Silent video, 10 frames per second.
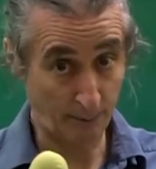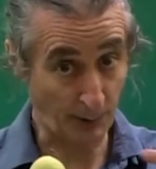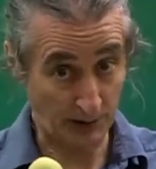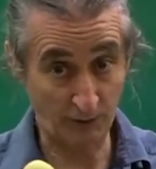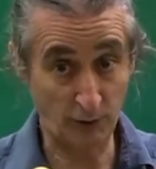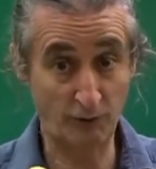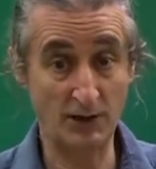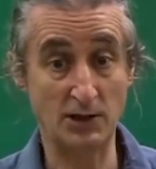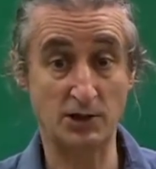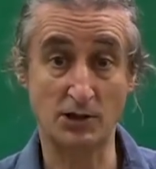But if your
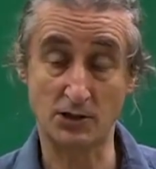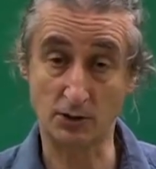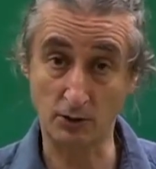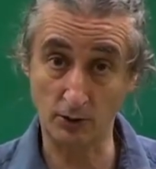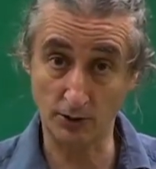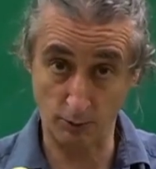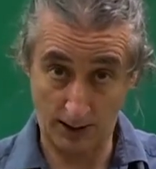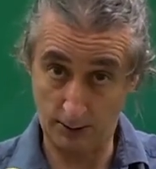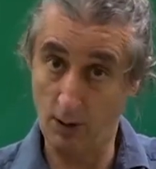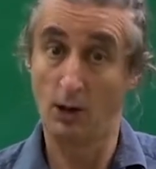English is good,
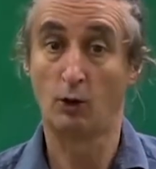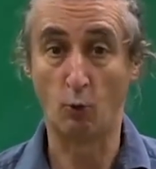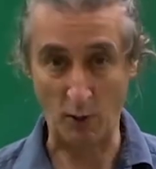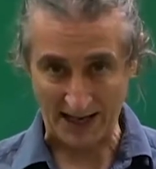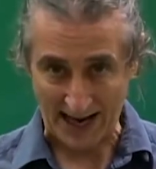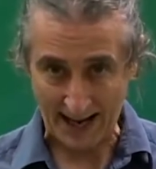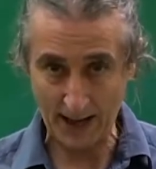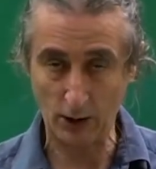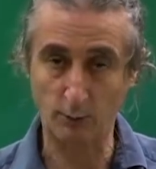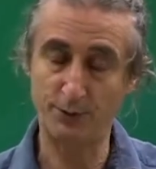well, we can
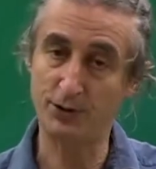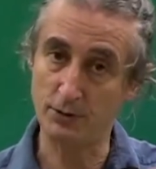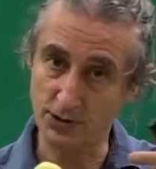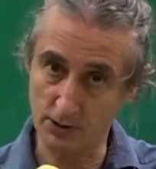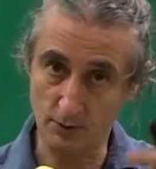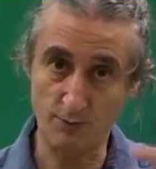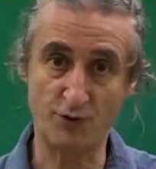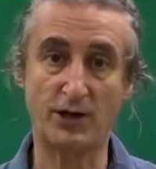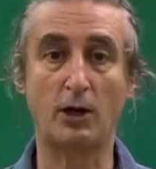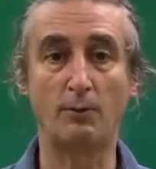help you to
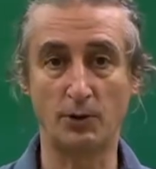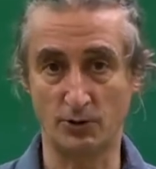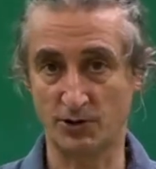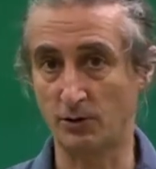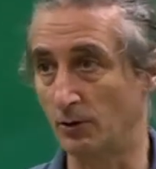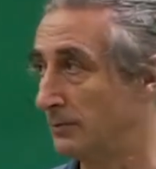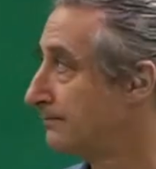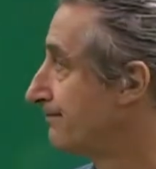bring up your score.